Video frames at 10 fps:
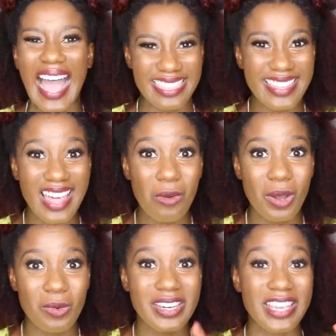I think that
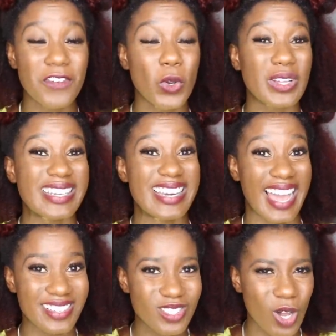one would even look
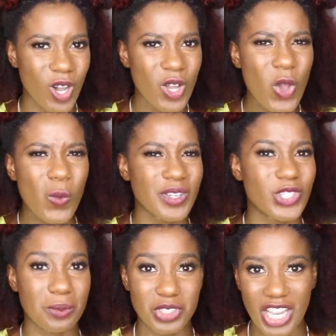nicer
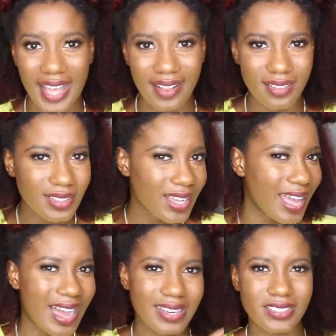with some gel,
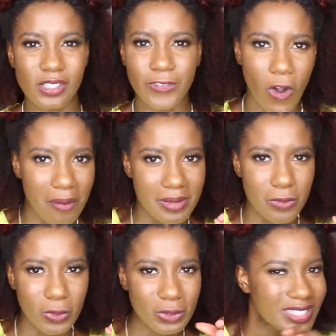a little
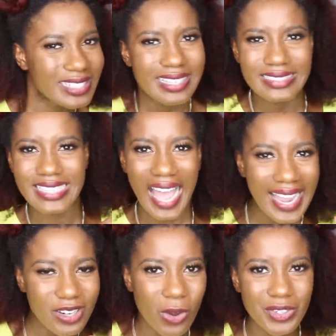foaming mousse,
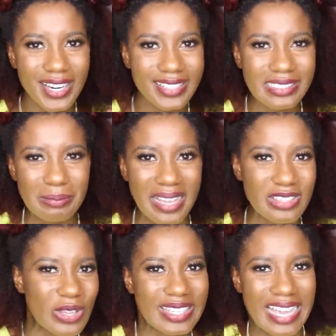tie it down a little
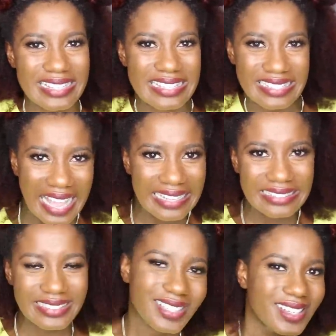bit so it can
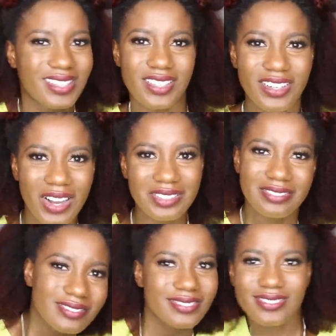set, you know?
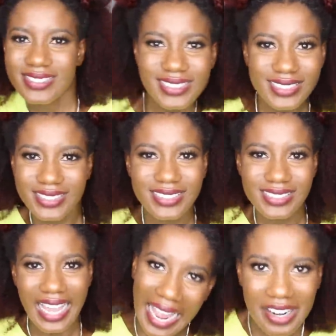
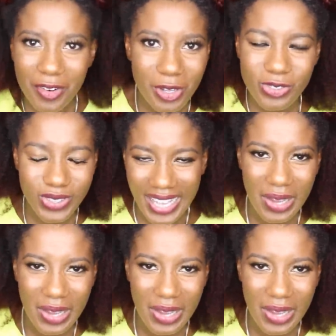Take down those